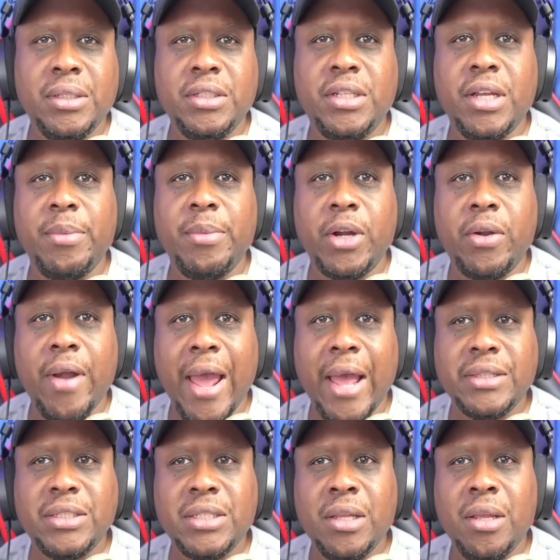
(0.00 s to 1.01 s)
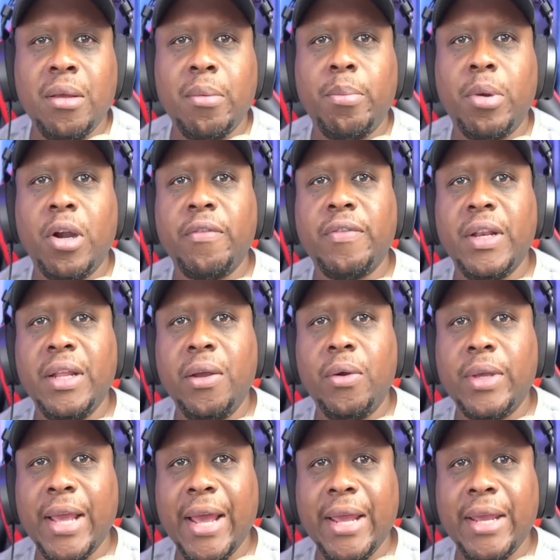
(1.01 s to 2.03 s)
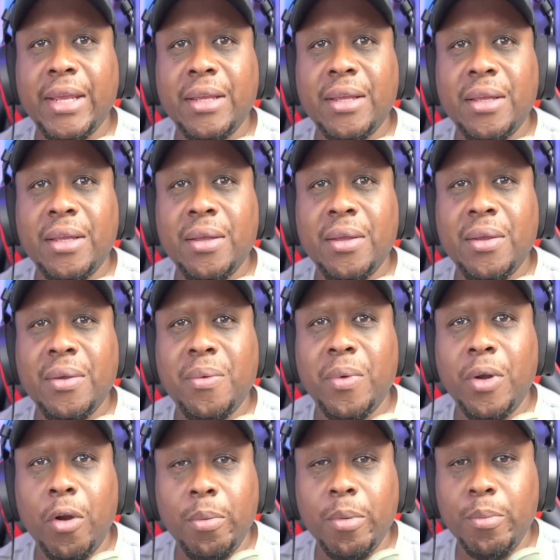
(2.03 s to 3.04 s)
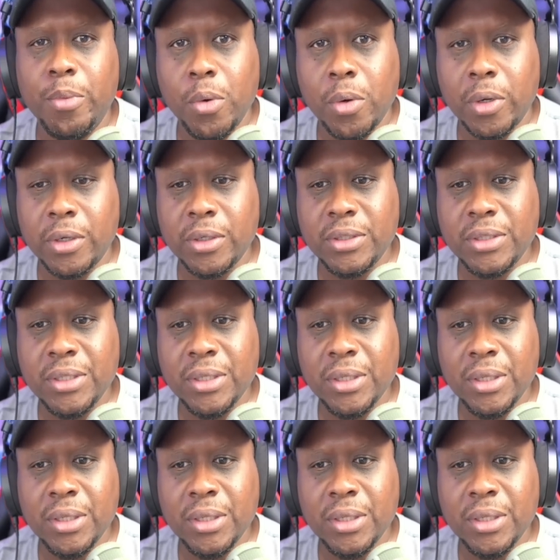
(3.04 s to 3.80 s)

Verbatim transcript: Democrats, perfectly okay with open borders.